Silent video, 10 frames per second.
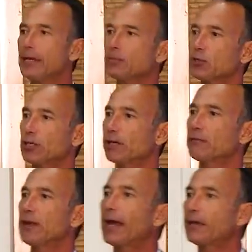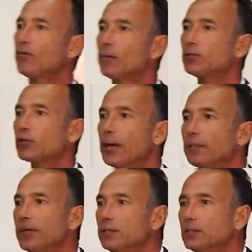80% of the value of most
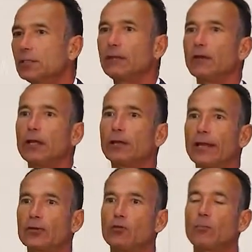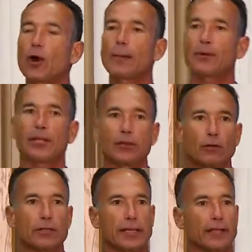companies is in their intellectual property and
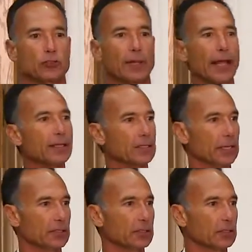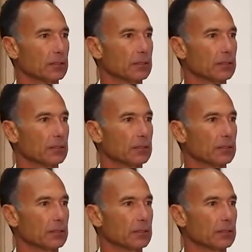their intangible assets,